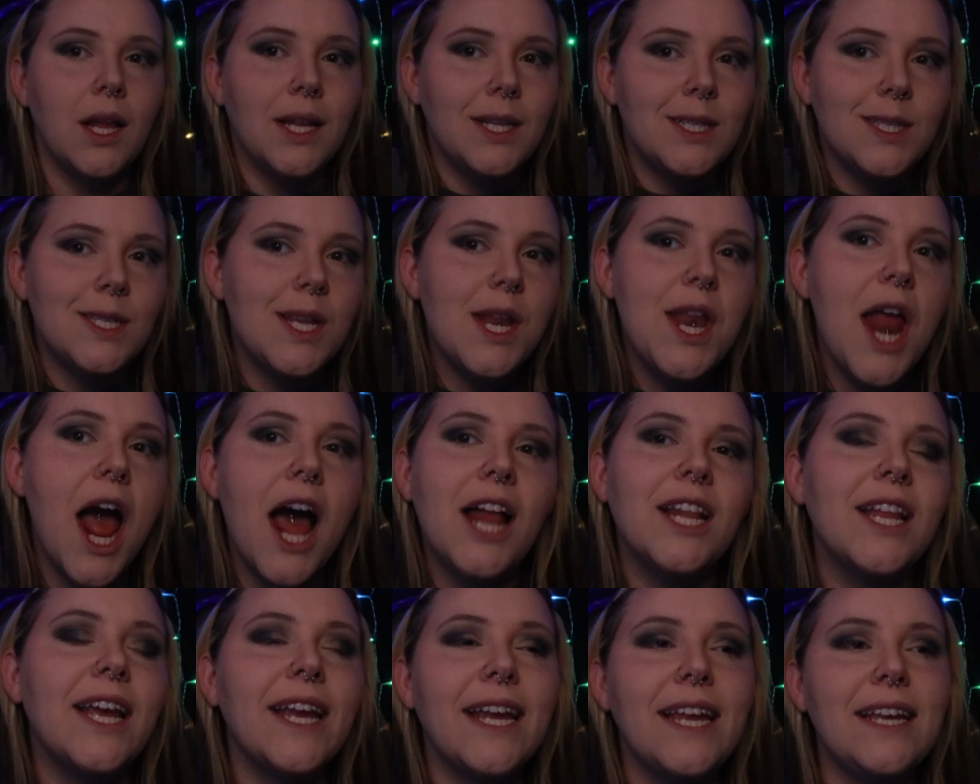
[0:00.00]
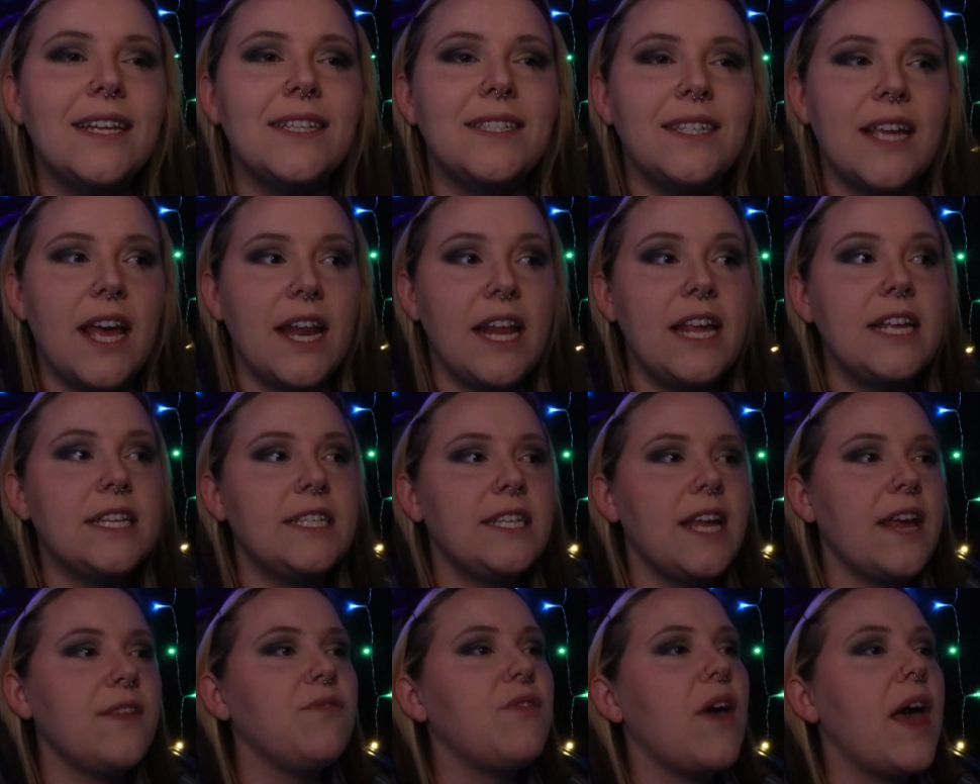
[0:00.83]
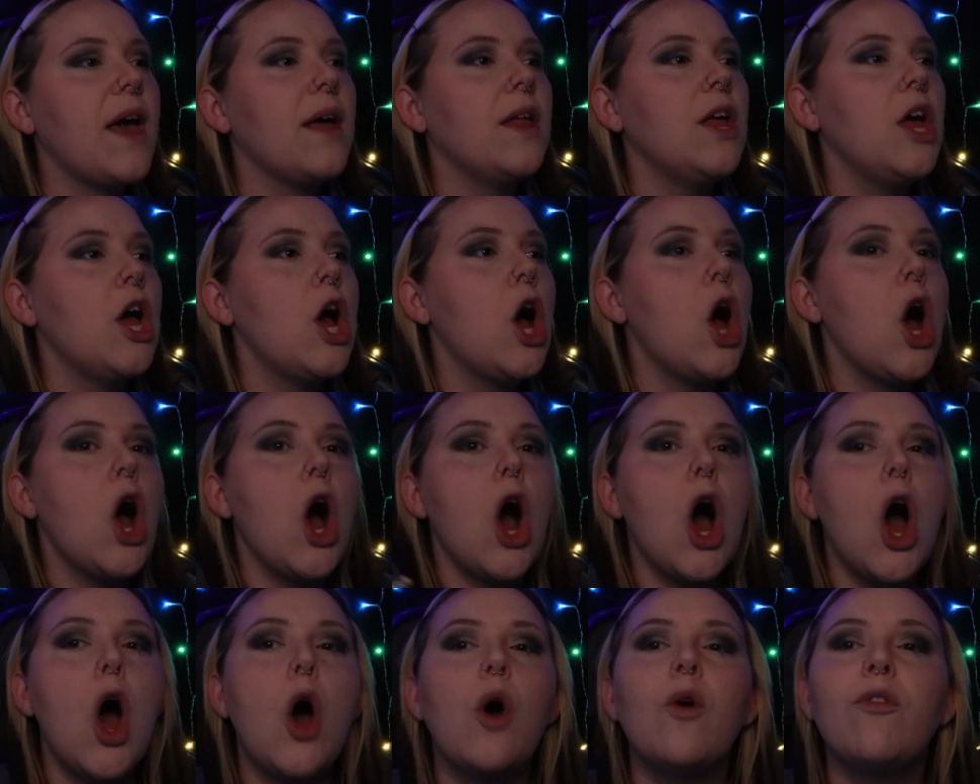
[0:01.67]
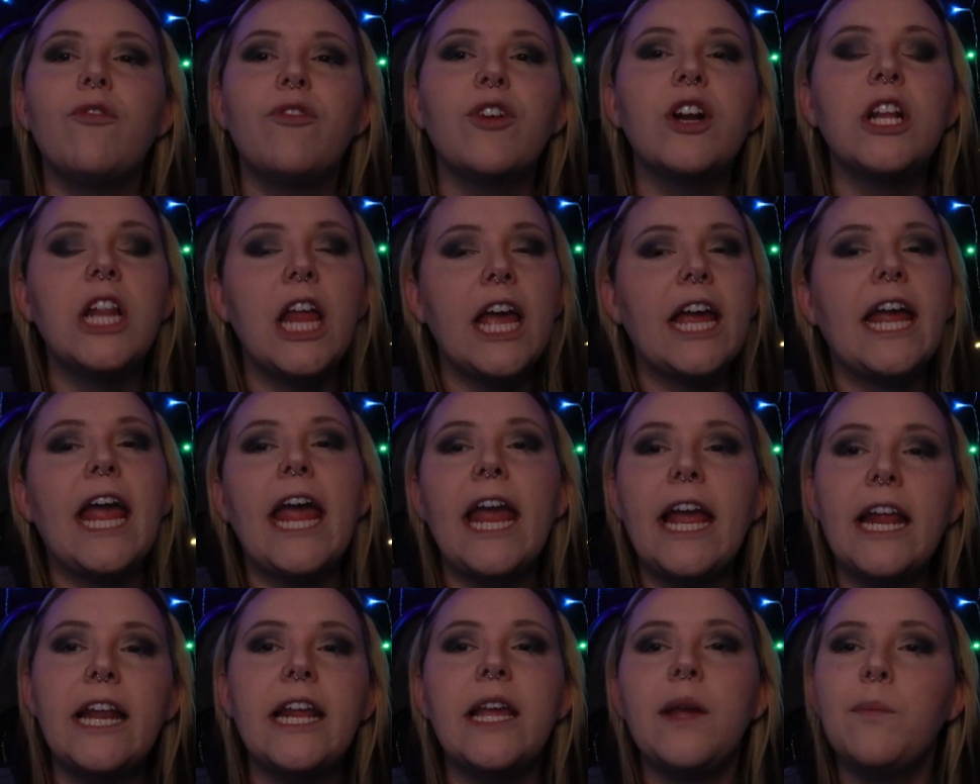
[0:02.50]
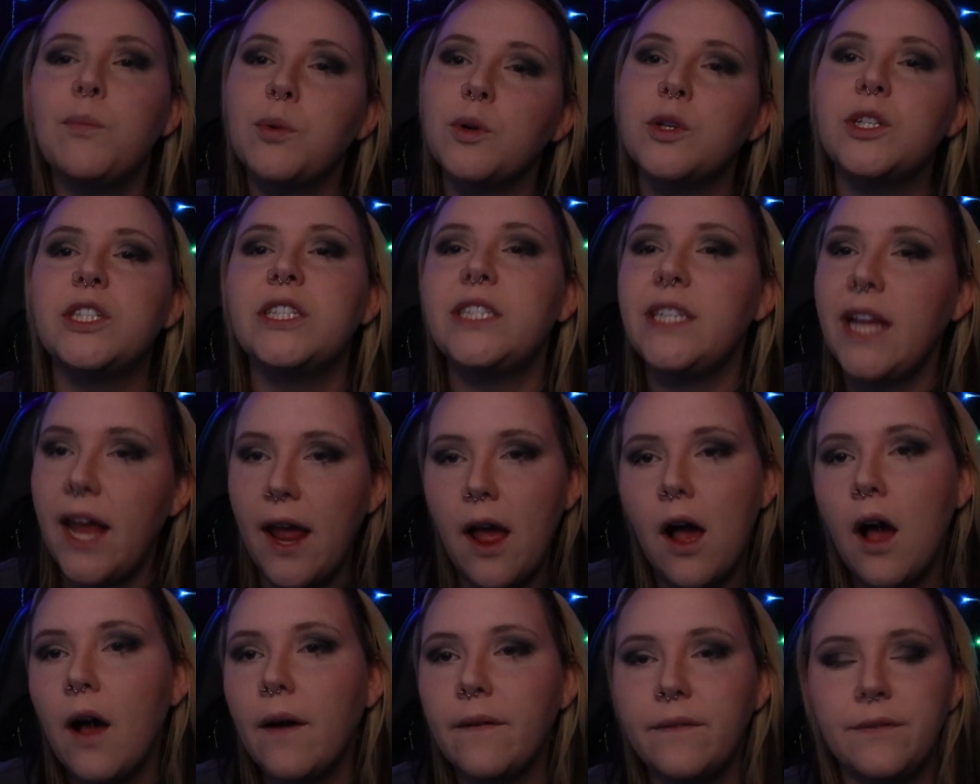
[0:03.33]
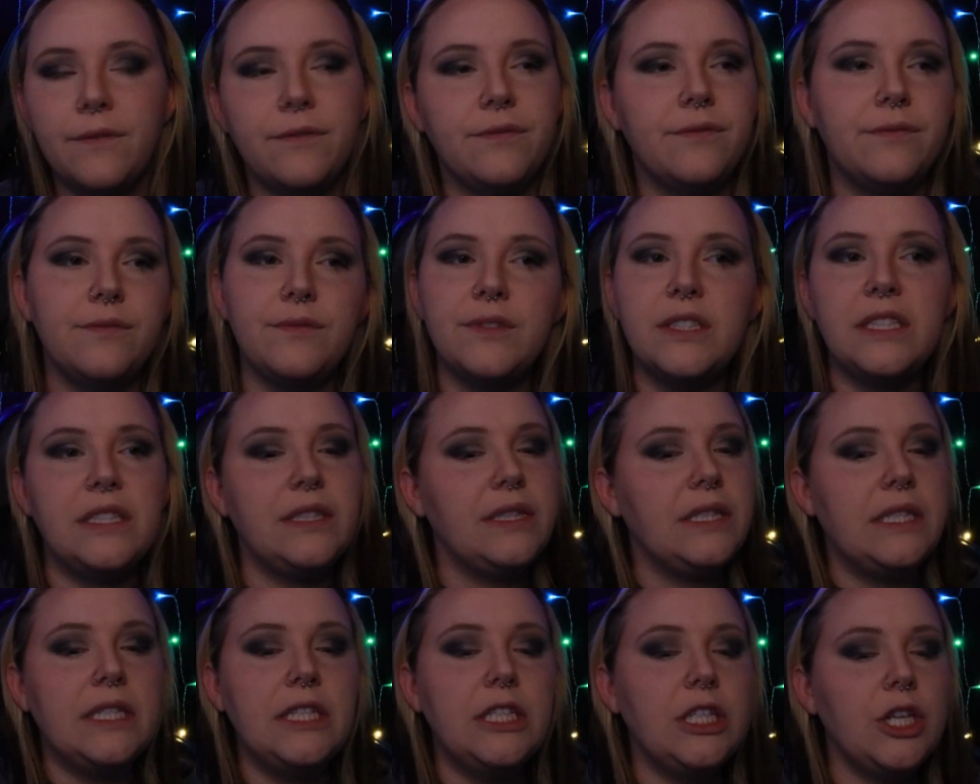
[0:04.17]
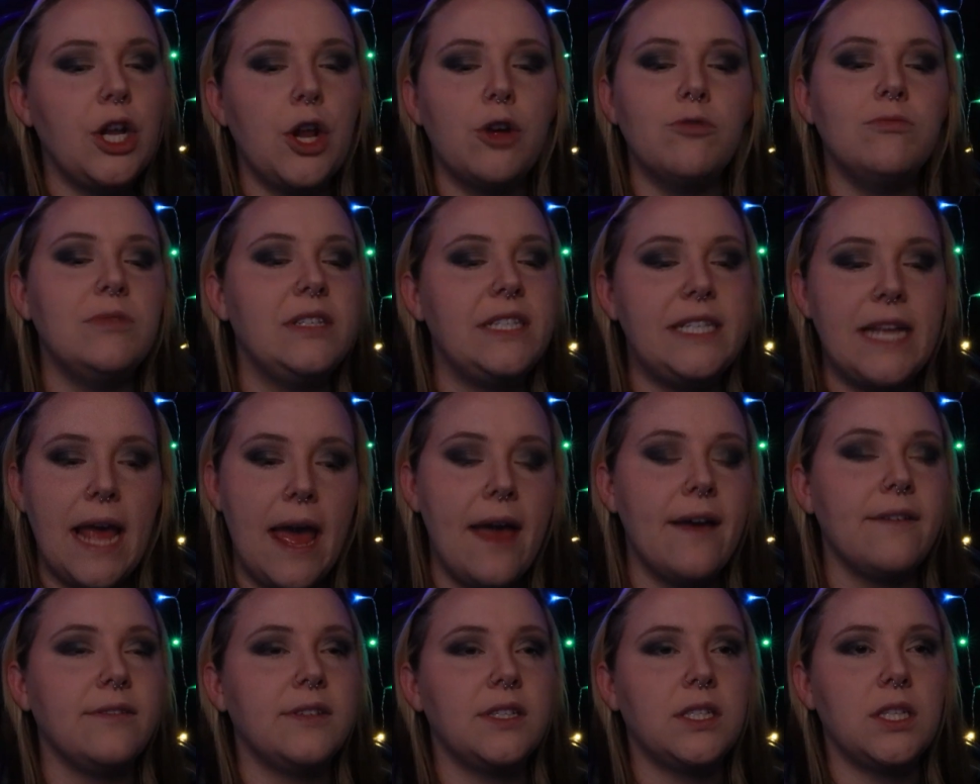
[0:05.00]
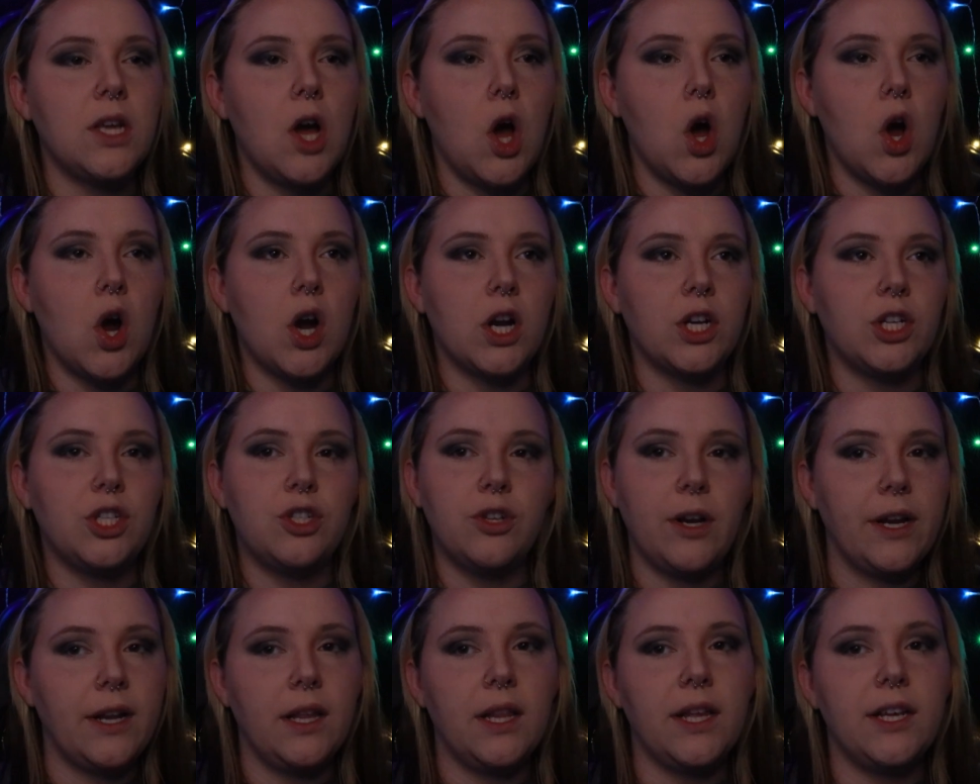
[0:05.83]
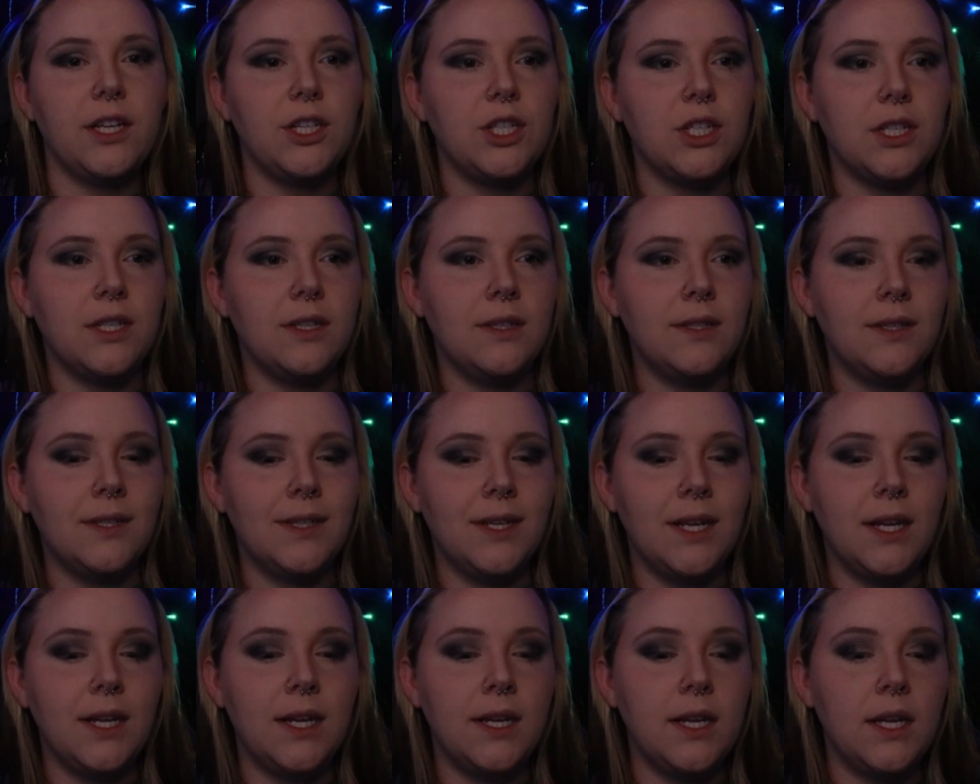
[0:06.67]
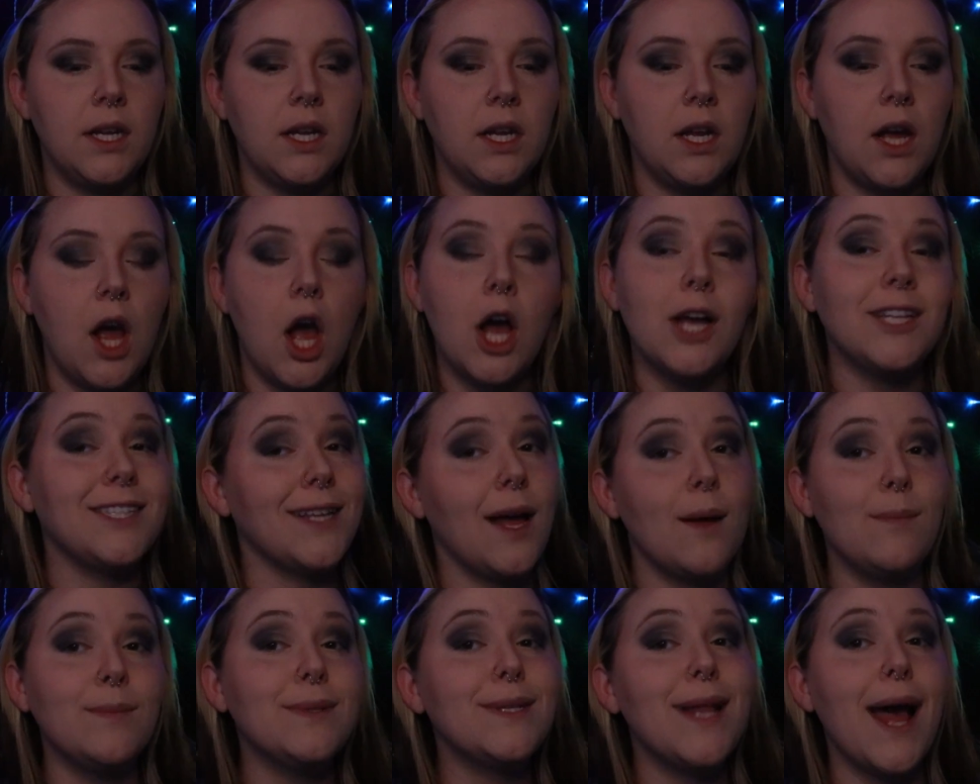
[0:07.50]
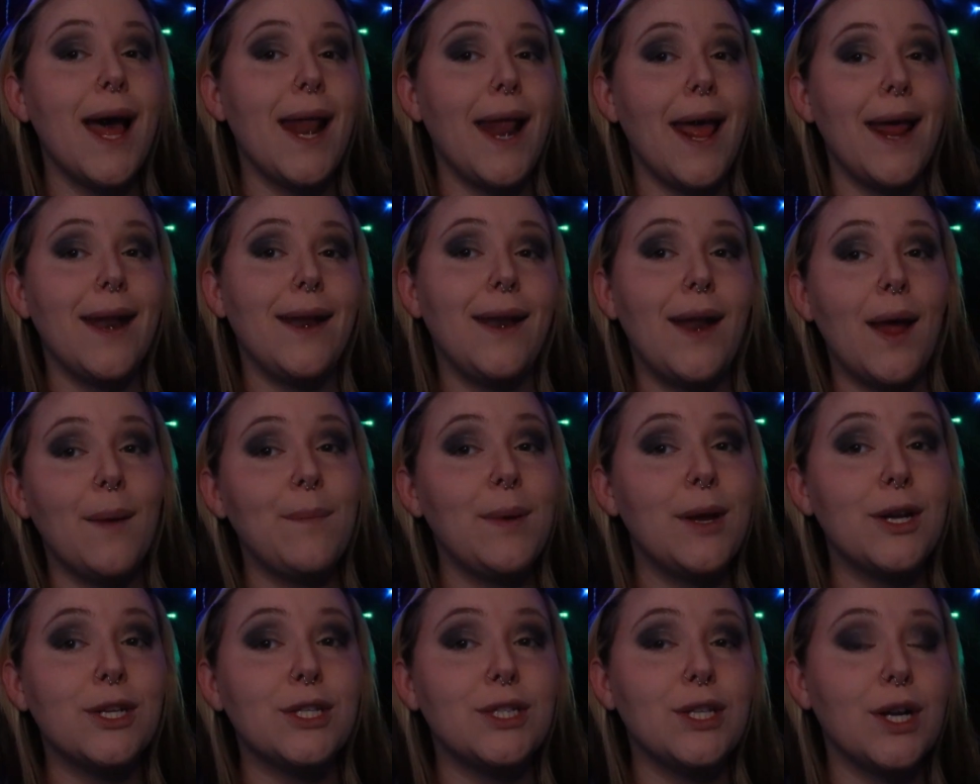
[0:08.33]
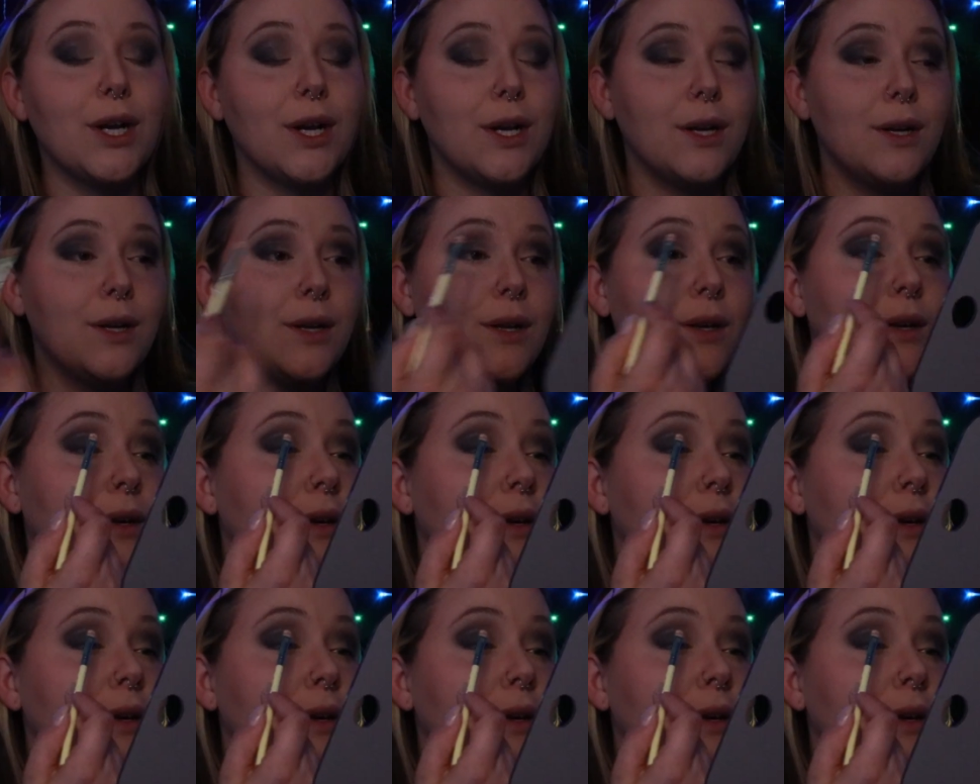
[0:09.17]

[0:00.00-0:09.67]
it's not like he said. He said that over, like, 80% of, you know, deaths are strangulation. Something's not adding up here, sir.